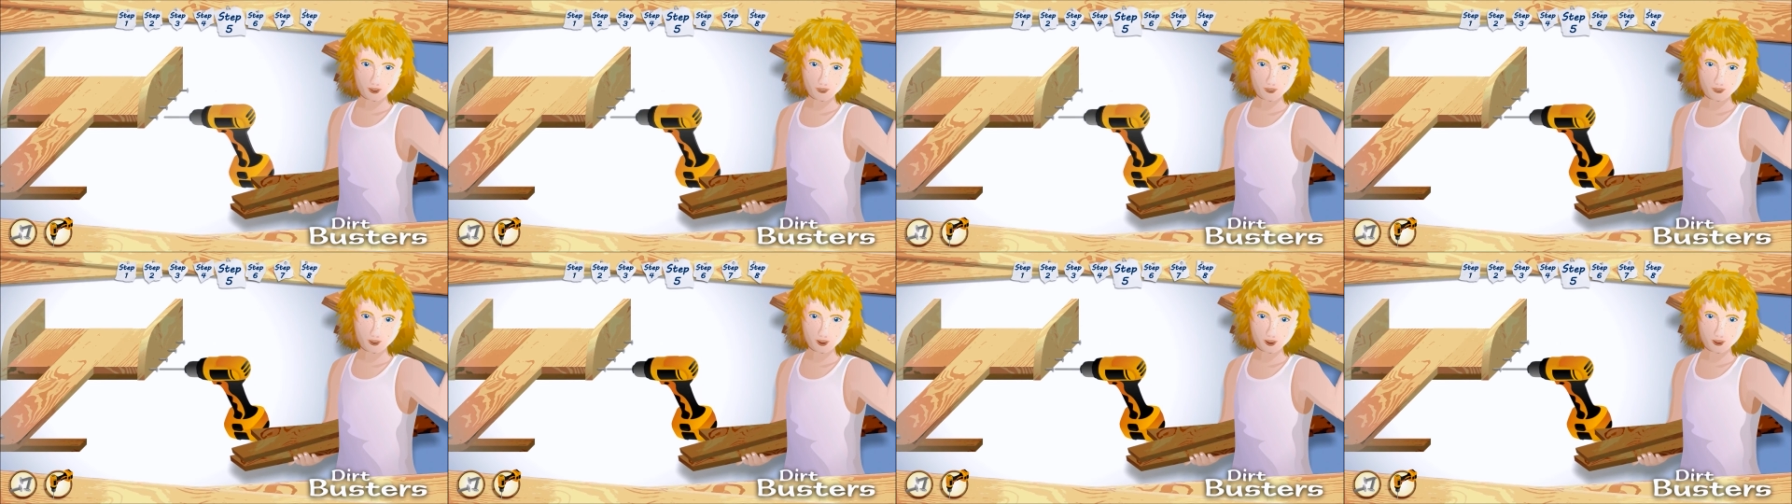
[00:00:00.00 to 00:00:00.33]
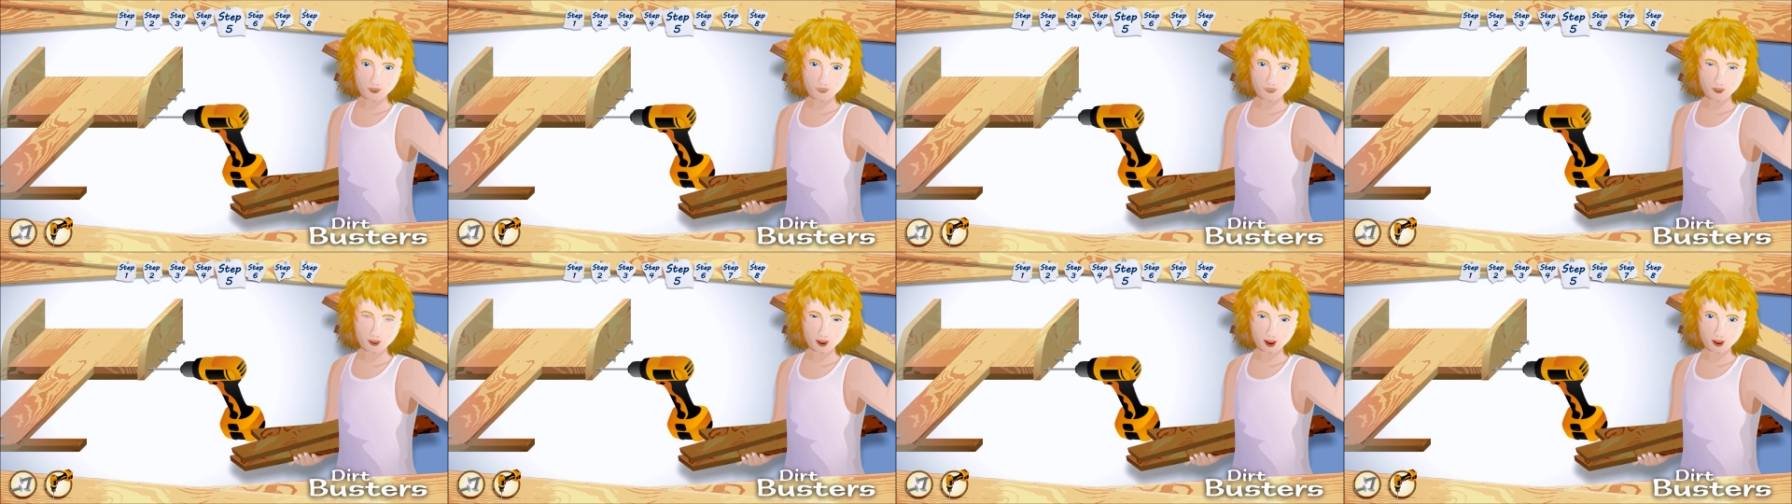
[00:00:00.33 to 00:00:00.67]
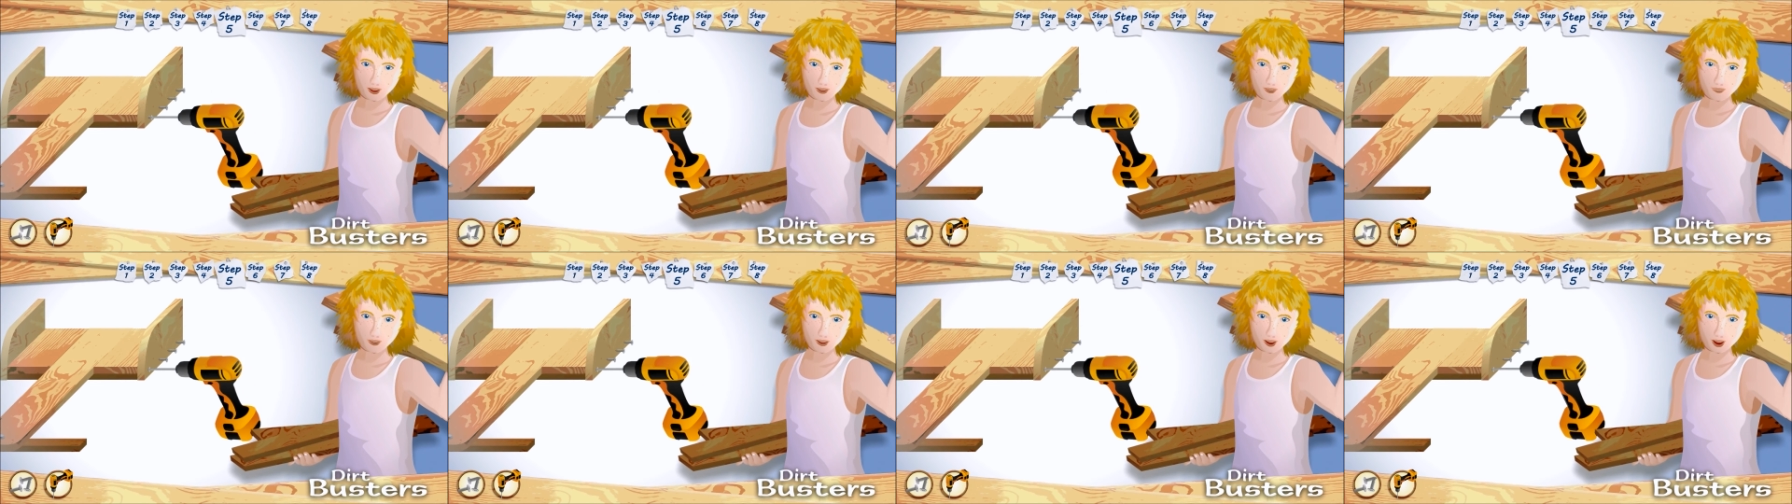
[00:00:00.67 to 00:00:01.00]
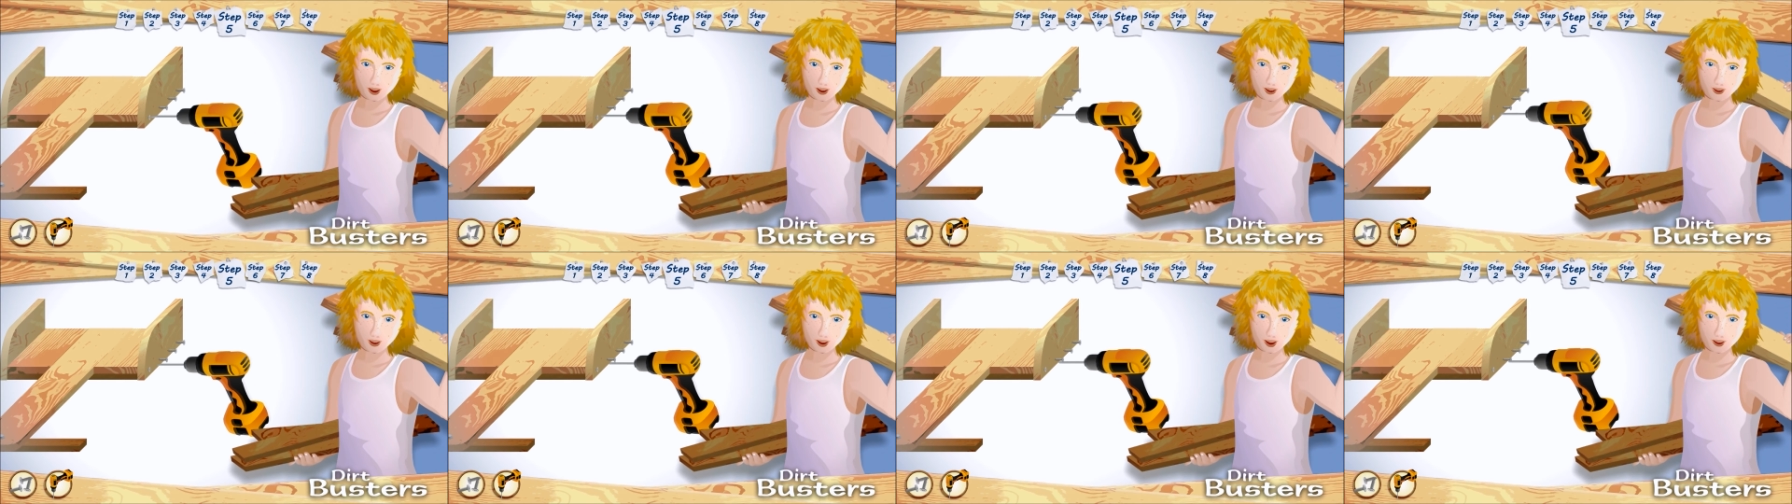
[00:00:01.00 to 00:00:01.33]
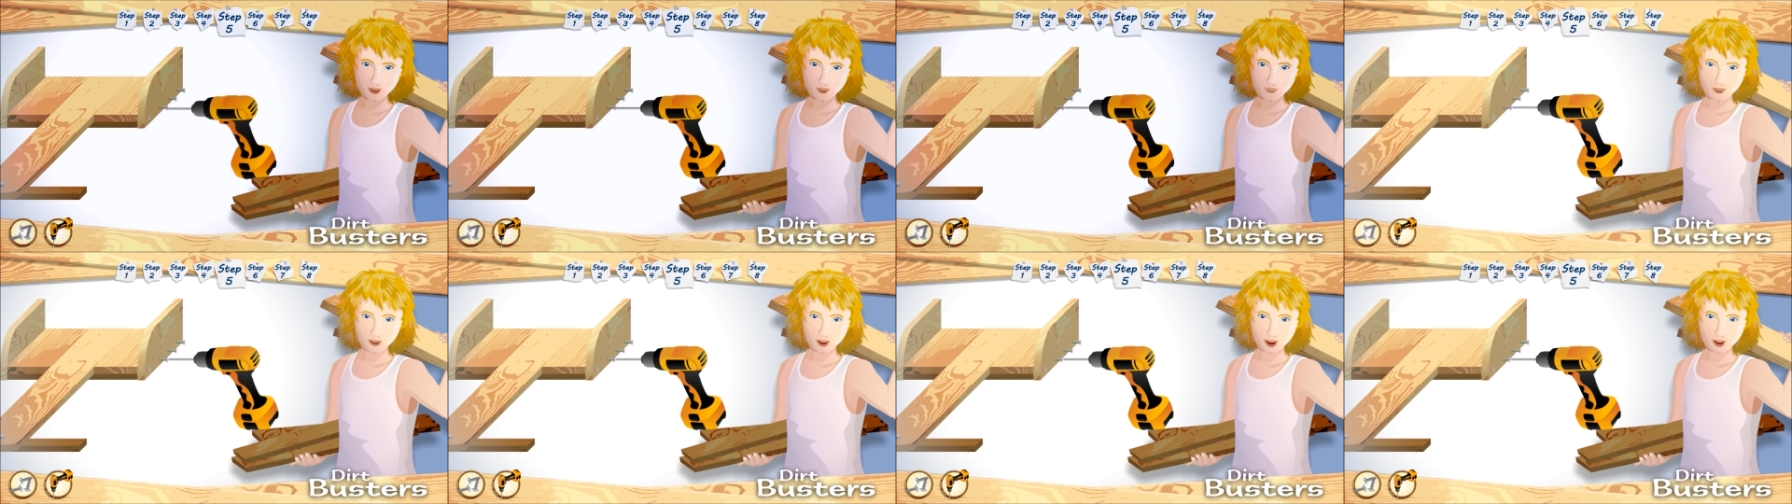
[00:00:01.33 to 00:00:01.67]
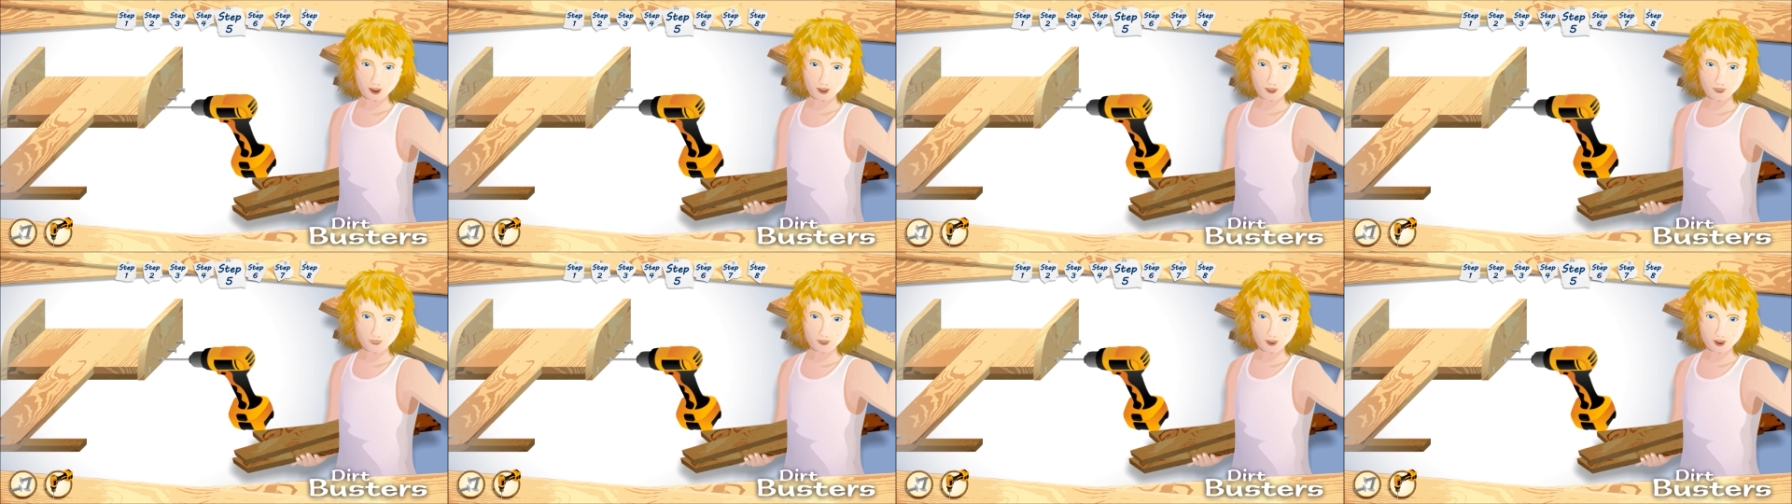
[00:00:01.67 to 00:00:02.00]
Take your 2
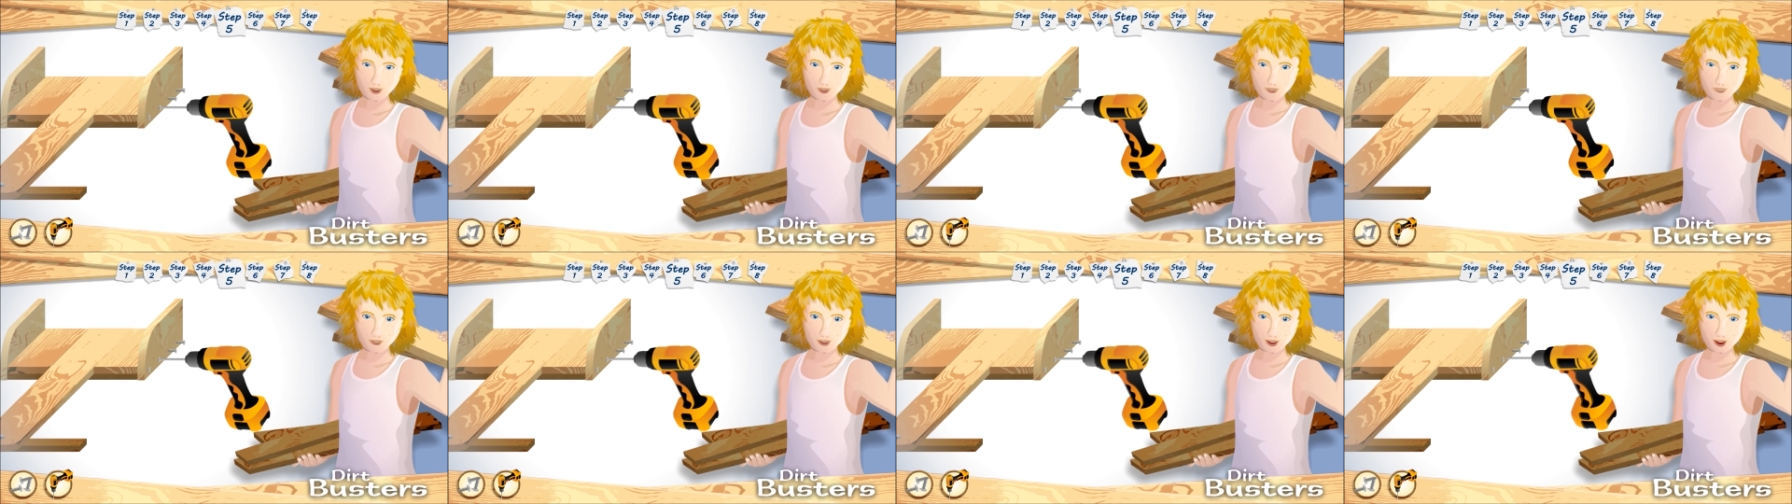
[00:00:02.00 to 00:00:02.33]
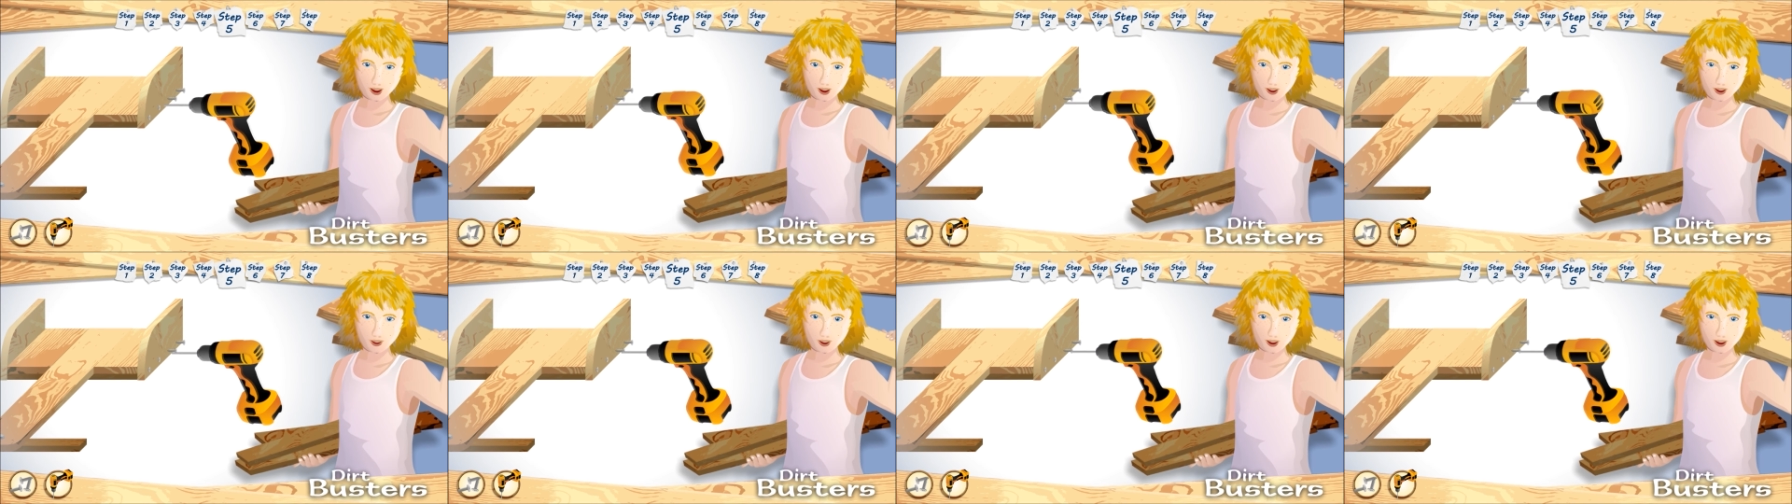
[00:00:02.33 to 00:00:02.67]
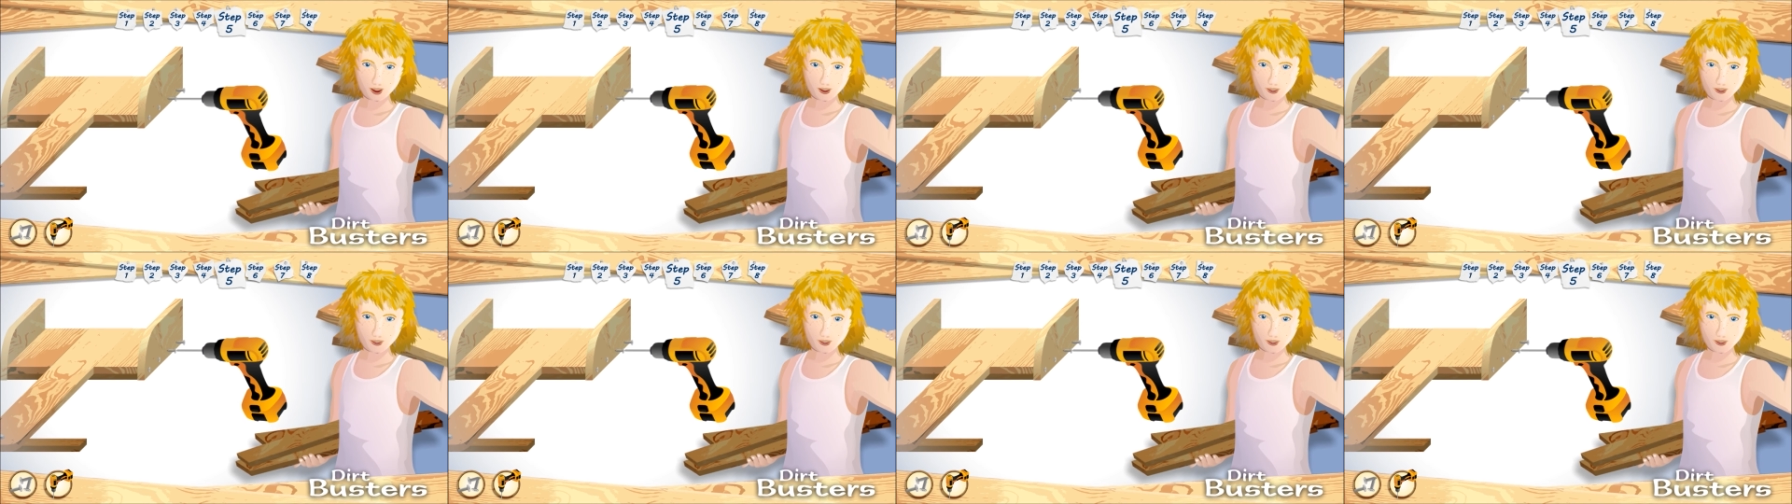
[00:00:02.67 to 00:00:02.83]
400mm softwood planks